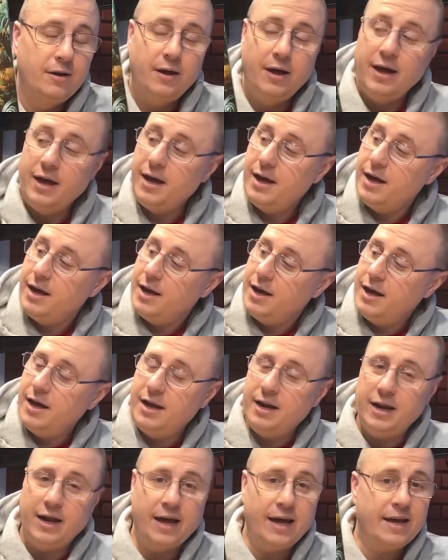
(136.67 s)

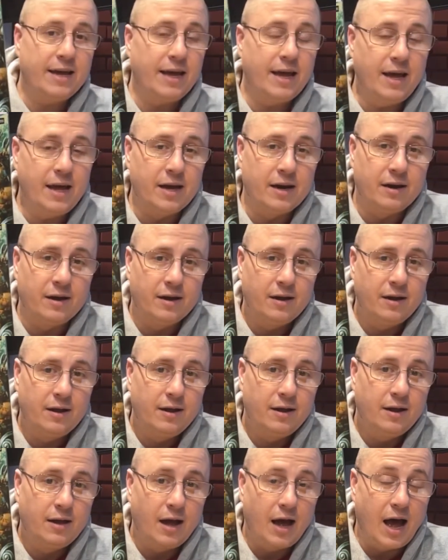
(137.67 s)
And again,
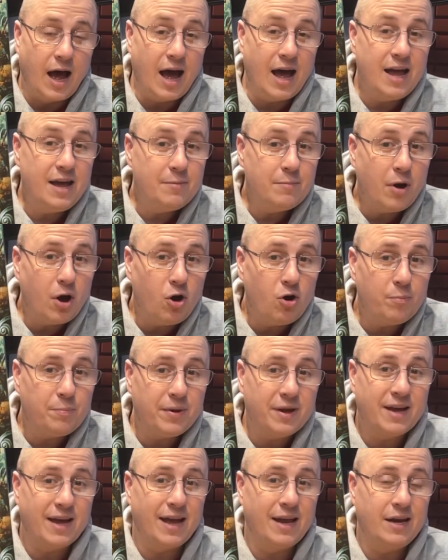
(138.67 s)
I am
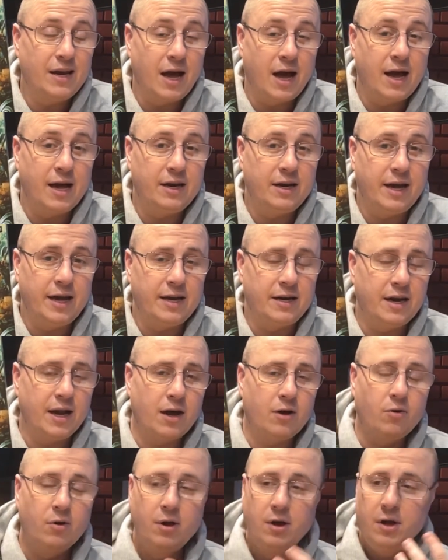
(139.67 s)
hoping a 9.8.
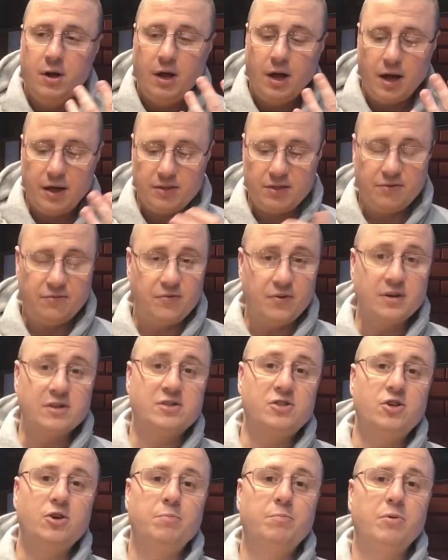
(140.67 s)
Now, the
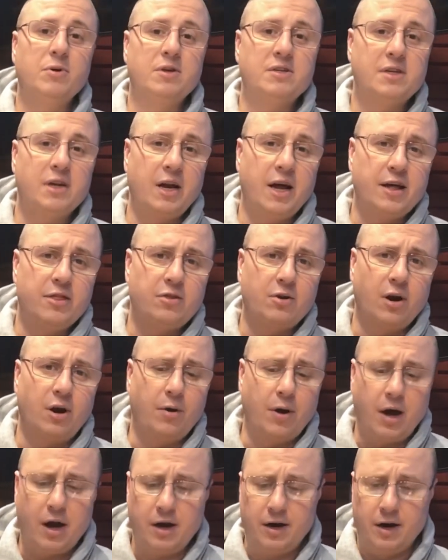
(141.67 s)
first two books that I throw
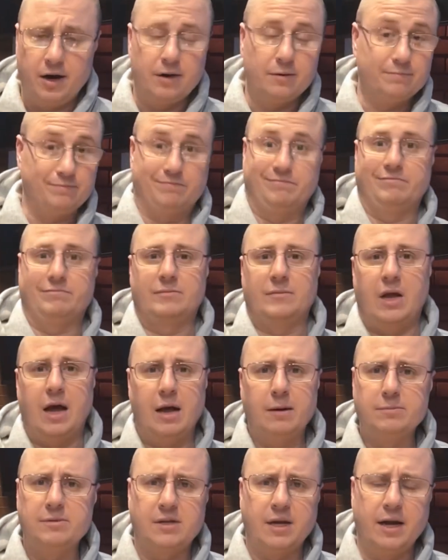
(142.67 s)
out here,
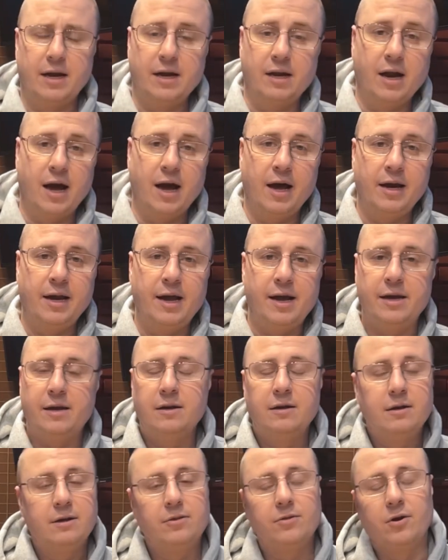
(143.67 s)
I'm saying 9.8.
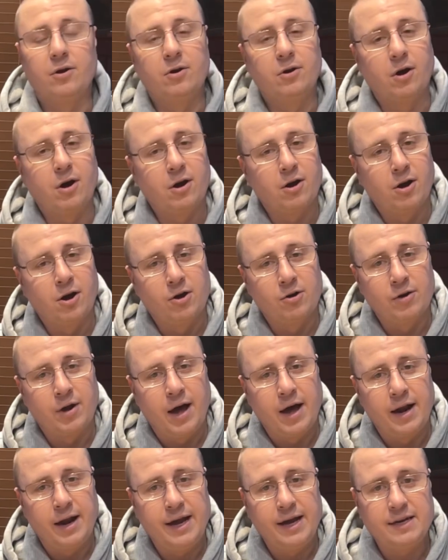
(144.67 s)
They're not all
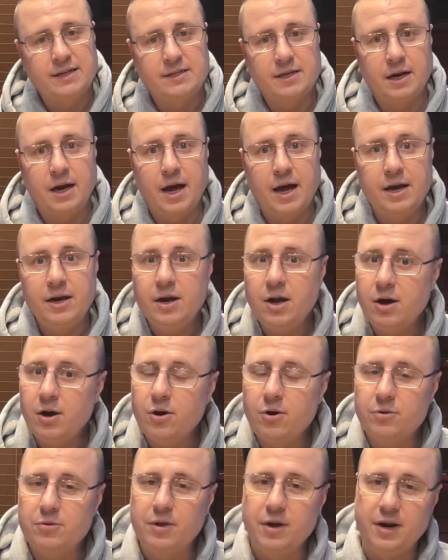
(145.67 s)
9.8s, and I
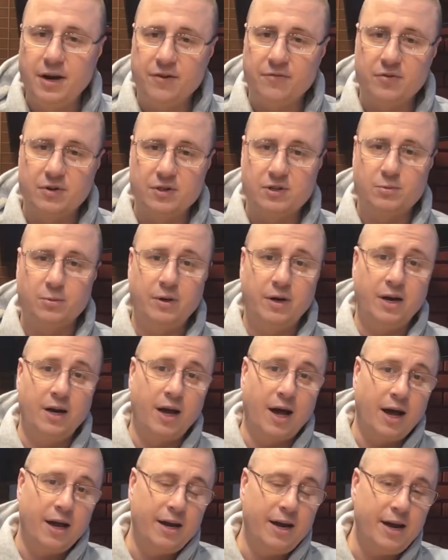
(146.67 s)
know the difference between a
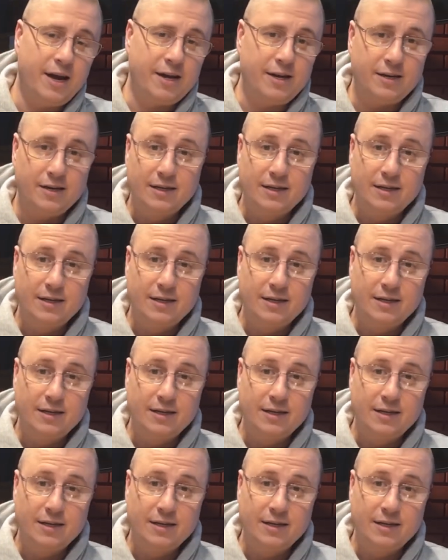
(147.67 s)
9.8